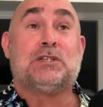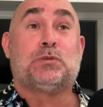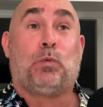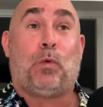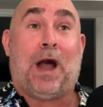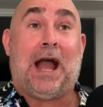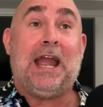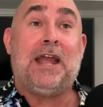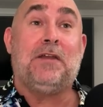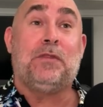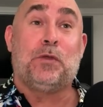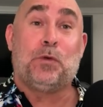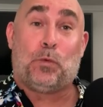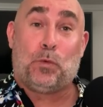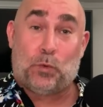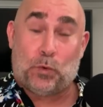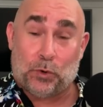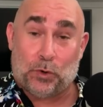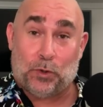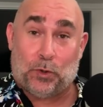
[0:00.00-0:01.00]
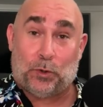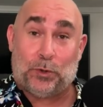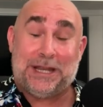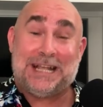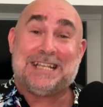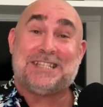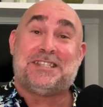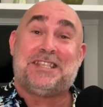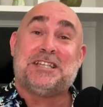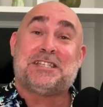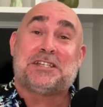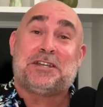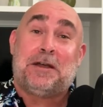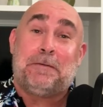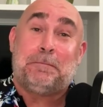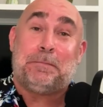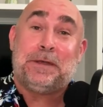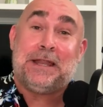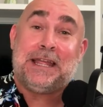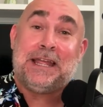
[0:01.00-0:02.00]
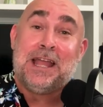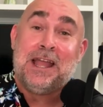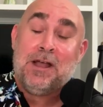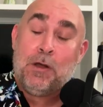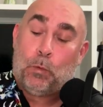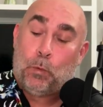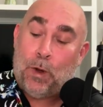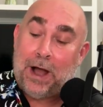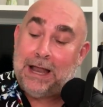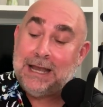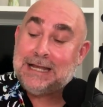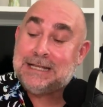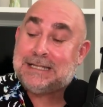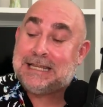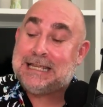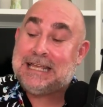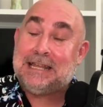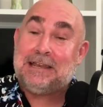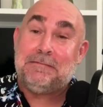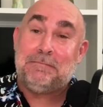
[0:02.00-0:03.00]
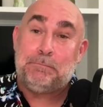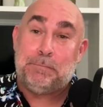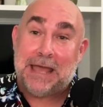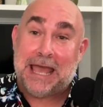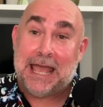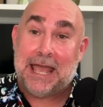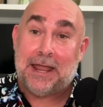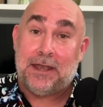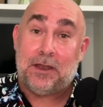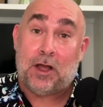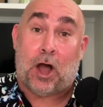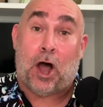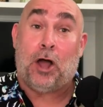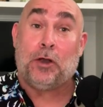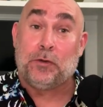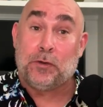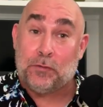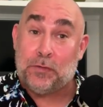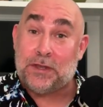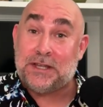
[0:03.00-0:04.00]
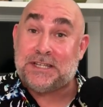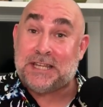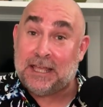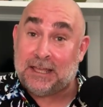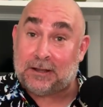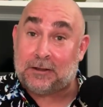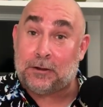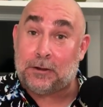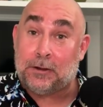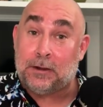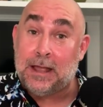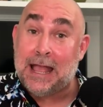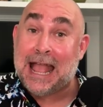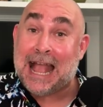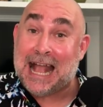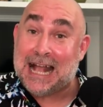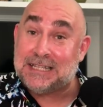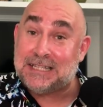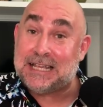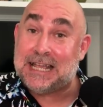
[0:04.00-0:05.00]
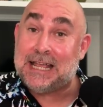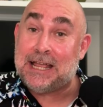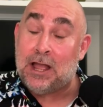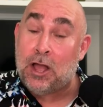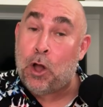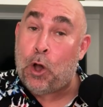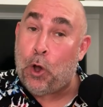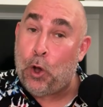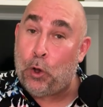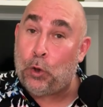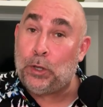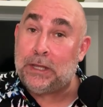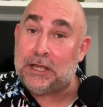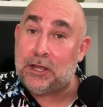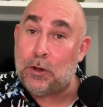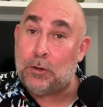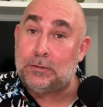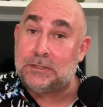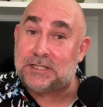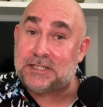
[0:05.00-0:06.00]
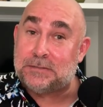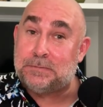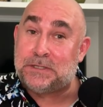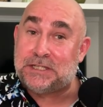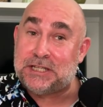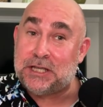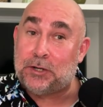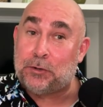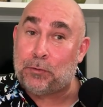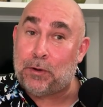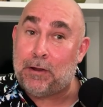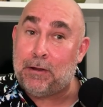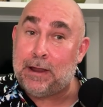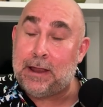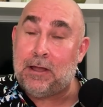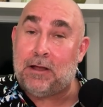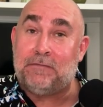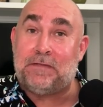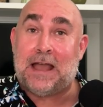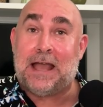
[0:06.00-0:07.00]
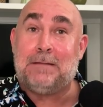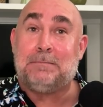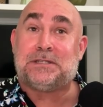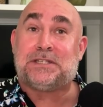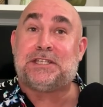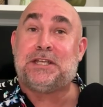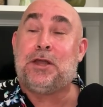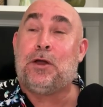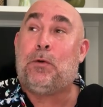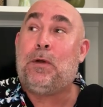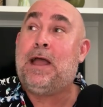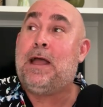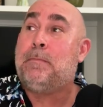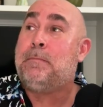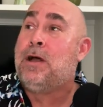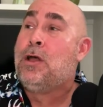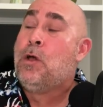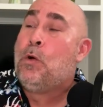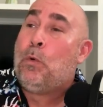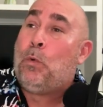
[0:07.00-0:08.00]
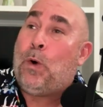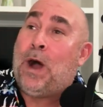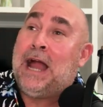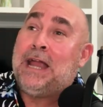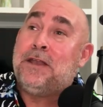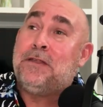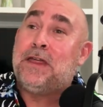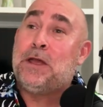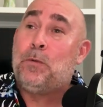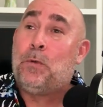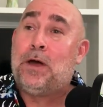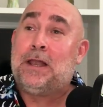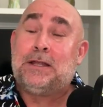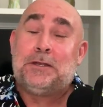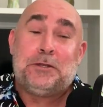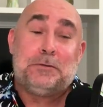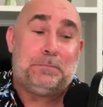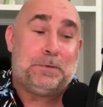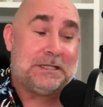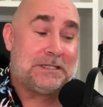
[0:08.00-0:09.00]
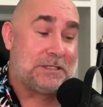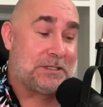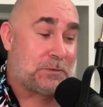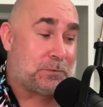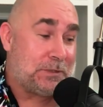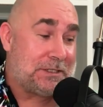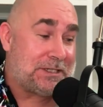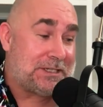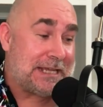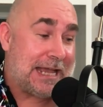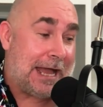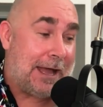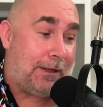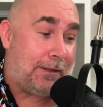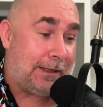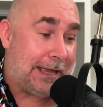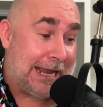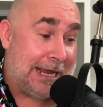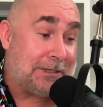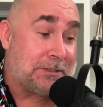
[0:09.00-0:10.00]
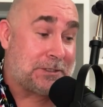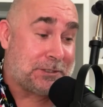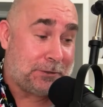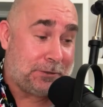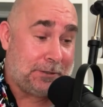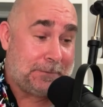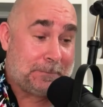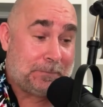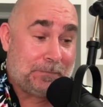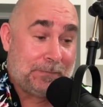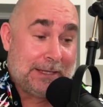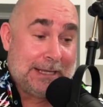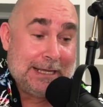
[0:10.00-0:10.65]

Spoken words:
is, why in the world is this company wanting to get in bed under the ticker as a wholly owned subsidiary of MCOM? Why do they want to do business with Sal? Answer